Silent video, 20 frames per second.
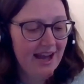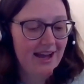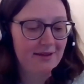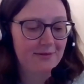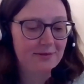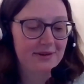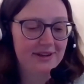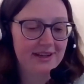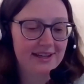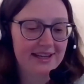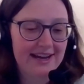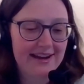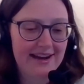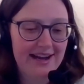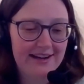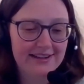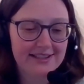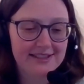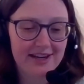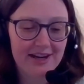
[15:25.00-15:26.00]
work out
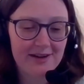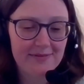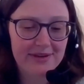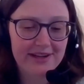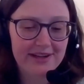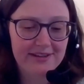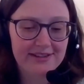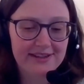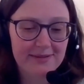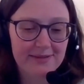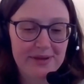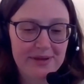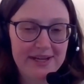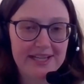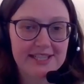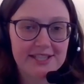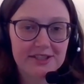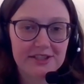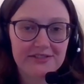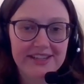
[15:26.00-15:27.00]
how to upload the
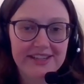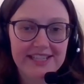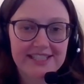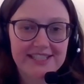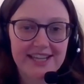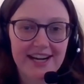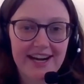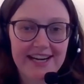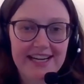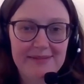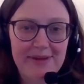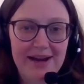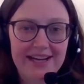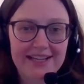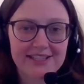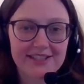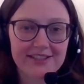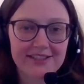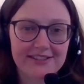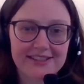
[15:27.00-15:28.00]
picture of each shiny
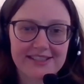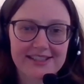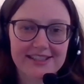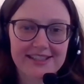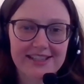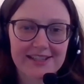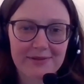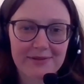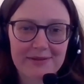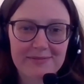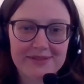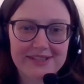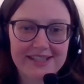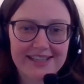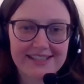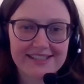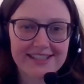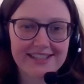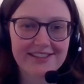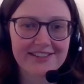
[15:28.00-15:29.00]
badge onto the
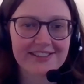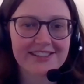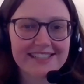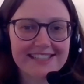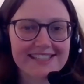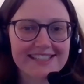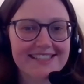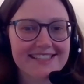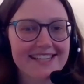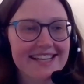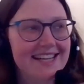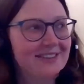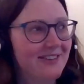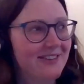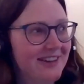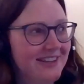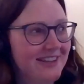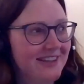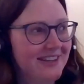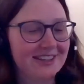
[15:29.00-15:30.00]
website so you can see
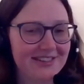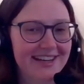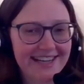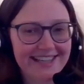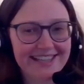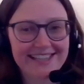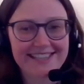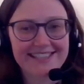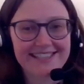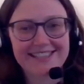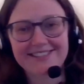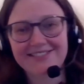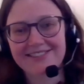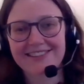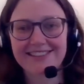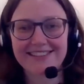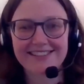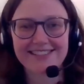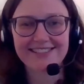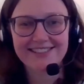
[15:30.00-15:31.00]
what you're working
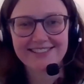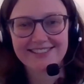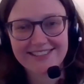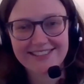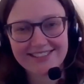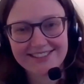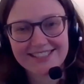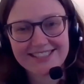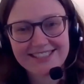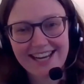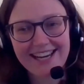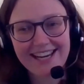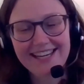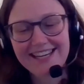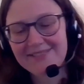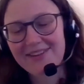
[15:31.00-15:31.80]
towards, your shiny